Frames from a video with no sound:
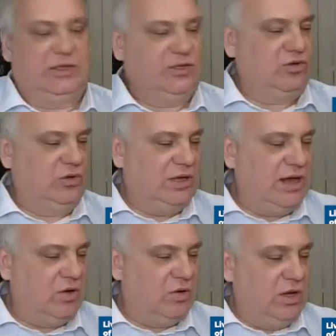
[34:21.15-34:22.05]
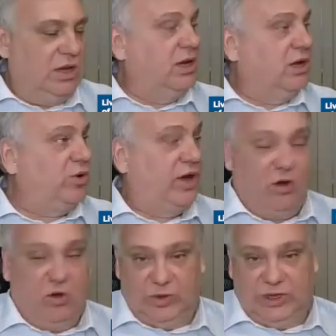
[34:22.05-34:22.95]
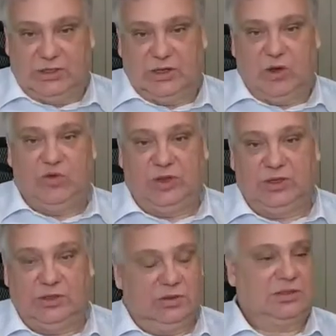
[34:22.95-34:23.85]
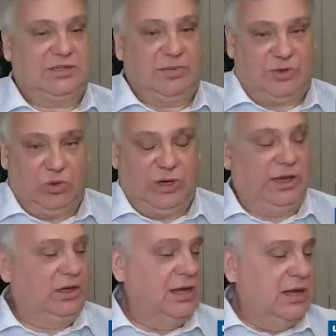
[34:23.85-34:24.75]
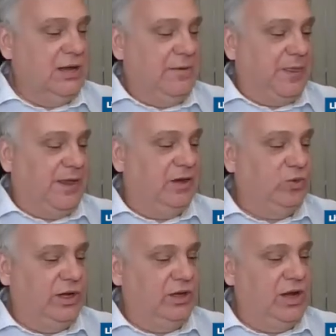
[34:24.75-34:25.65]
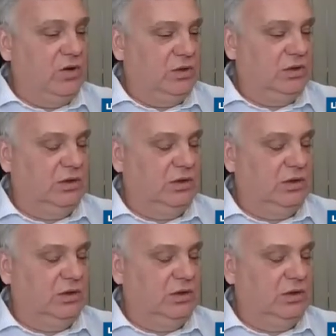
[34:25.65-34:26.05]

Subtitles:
So now we hope that COVID steps away, and we are now